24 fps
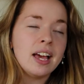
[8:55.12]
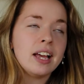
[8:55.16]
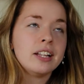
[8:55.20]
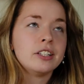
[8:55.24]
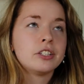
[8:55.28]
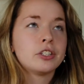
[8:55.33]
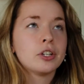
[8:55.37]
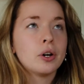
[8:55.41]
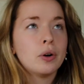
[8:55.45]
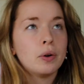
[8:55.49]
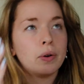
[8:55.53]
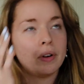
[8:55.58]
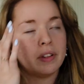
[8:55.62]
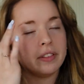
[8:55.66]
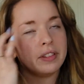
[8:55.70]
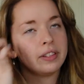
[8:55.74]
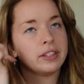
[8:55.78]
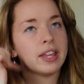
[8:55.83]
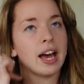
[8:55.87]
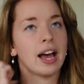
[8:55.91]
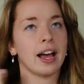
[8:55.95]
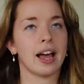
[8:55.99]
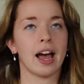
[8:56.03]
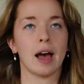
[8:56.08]
And so
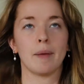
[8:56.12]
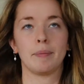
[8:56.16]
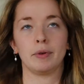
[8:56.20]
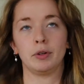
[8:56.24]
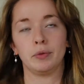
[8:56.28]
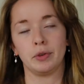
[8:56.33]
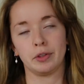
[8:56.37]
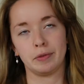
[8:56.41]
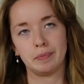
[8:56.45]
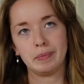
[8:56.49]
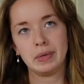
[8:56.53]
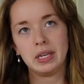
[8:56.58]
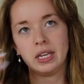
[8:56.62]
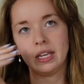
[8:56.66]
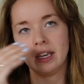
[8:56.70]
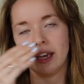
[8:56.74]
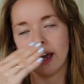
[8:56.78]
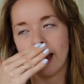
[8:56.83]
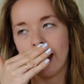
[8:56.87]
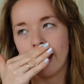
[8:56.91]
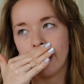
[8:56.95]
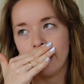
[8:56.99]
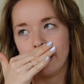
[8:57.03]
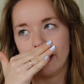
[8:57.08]
that happened with me.
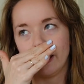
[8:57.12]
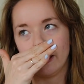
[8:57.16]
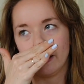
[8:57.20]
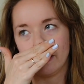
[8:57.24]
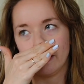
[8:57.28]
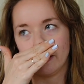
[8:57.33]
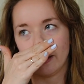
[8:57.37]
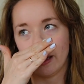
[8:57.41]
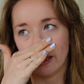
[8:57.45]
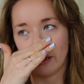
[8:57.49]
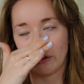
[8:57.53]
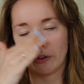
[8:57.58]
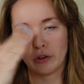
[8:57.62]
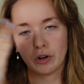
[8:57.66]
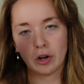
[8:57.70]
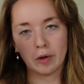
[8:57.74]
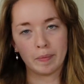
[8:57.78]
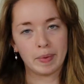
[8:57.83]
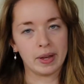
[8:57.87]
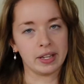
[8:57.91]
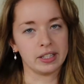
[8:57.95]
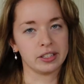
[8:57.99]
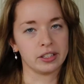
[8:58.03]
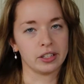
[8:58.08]
I grew
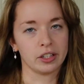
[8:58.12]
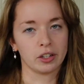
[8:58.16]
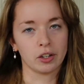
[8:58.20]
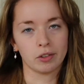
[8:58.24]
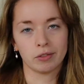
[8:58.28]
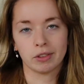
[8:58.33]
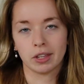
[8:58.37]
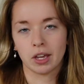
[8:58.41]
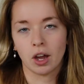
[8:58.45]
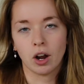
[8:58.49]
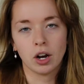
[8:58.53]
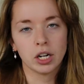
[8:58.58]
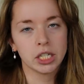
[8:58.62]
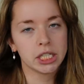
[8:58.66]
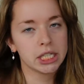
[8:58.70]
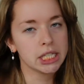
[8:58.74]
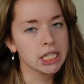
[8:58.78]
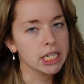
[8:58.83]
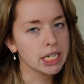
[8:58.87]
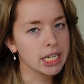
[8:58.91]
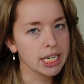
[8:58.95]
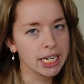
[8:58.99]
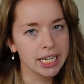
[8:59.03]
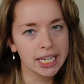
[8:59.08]
up as the
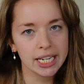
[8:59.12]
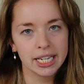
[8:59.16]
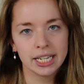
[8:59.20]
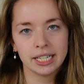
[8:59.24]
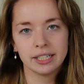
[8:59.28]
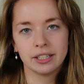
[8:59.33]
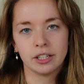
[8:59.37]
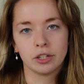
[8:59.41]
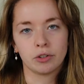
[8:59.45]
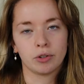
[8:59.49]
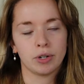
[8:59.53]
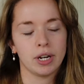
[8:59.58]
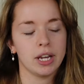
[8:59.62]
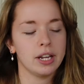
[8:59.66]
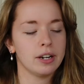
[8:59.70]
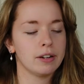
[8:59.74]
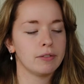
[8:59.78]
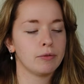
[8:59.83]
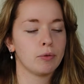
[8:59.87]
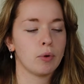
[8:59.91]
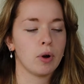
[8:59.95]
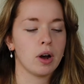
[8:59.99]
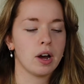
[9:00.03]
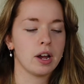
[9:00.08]
artsy kid, the
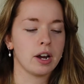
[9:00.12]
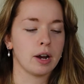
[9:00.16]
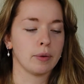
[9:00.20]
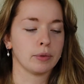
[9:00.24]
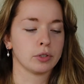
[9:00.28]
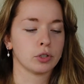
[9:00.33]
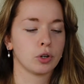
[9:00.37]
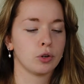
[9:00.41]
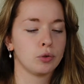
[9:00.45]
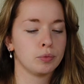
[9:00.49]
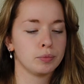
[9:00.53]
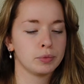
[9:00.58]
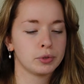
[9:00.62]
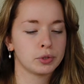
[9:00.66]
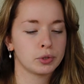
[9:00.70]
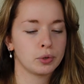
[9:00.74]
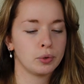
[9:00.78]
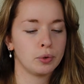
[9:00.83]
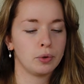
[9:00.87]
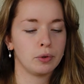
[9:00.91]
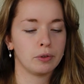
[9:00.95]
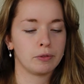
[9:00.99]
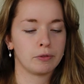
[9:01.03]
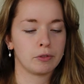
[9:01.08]
creative one. I was
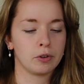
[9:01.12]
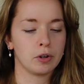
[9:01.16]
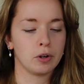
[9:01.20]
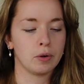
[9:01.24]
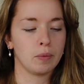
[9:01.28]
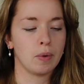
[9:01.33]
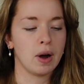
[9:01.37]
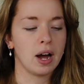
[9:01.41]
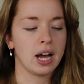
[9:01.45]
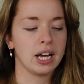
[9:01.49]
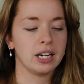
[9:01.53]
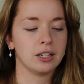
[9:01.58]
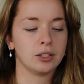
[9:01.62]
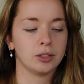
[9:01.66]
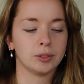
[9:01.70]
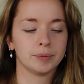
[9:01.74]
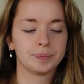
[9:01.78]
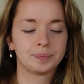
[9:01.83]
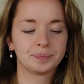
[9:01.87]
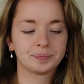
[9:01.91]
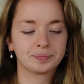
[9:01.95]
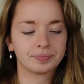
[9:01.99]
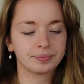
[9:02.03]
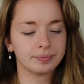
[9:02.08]
homeschooled for a while.